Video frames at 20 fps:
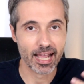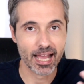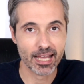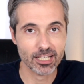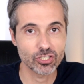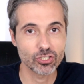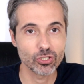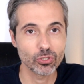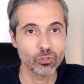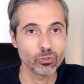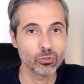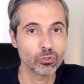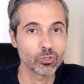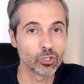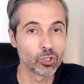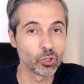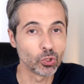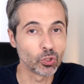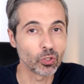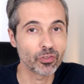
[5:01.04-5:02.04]
I had to
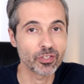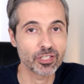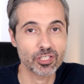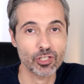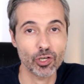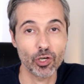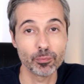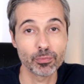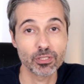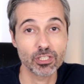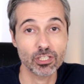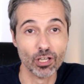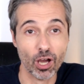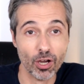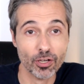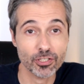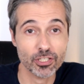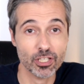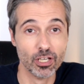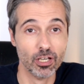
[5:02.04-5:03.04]
Google the term
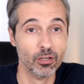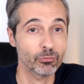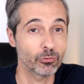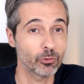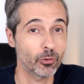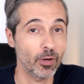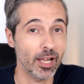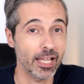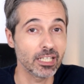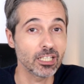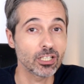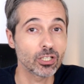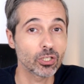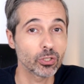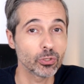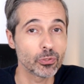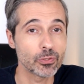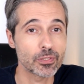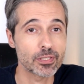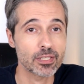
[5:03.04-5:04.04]
Tartar for any
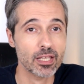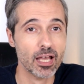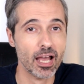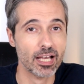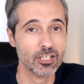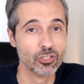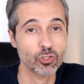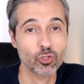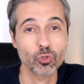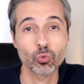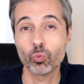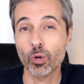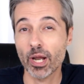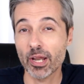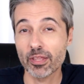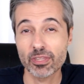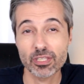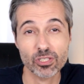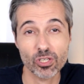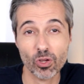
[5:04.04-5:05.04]
clues as to
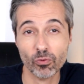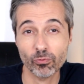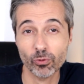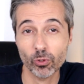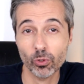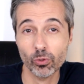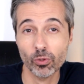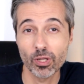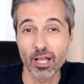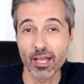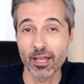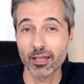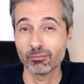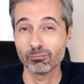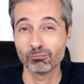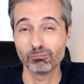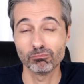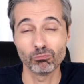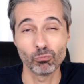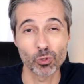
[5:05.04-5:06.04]
where this novel
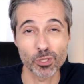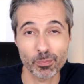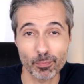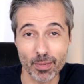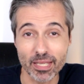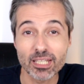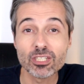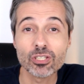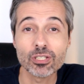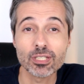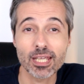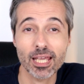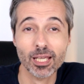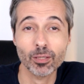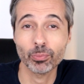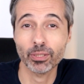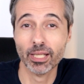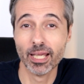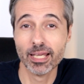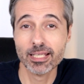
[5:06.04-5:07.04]
was meant to
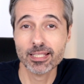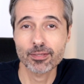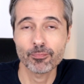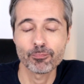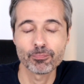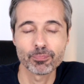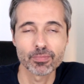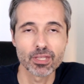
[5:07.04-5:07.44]
take place.